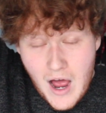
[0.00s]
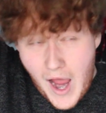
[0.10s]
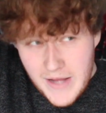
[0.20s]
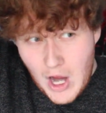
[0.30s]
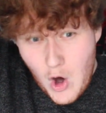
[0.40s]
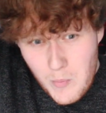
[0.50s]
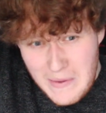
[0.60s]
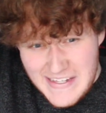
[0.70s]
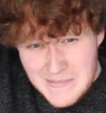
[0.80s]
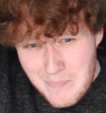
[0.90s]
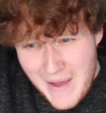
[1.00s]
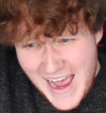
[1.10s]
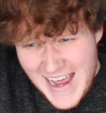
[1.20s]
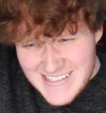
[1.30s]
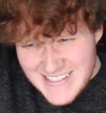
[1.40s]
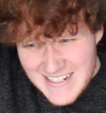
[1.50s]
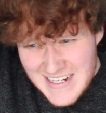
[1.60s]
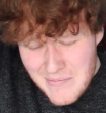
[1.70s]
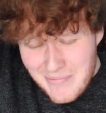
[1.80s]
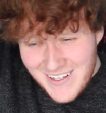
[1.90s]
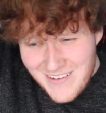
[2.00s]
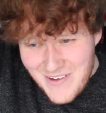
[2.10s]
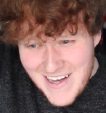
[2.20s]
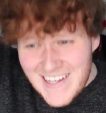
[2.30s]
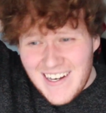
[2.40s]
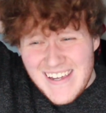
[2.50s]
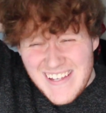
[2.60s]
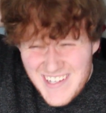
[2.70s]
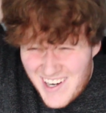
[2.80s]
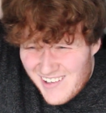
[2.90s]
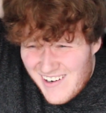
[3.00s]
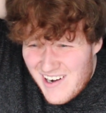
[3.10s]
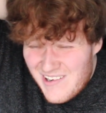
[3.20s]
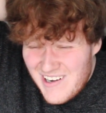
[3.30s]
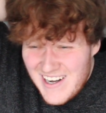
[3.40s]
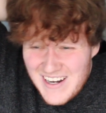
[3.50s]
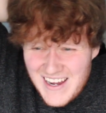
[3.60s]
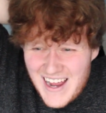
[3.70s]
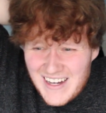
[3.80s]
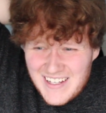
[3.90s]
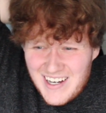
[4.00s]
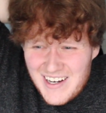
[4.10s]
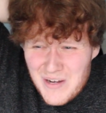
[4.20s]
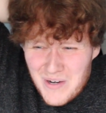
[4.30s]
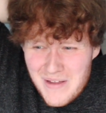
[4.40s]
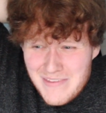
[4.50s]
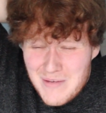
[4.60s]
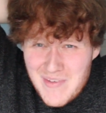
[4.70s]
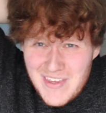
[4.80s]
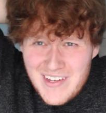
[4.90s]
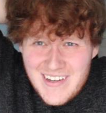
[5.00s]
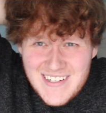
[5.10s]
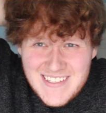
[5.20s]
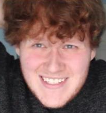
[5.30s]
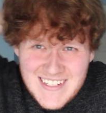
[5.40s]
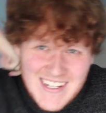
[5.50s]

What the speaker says: I hope he's bad, but I really like Garo, and I kind of want him to be good.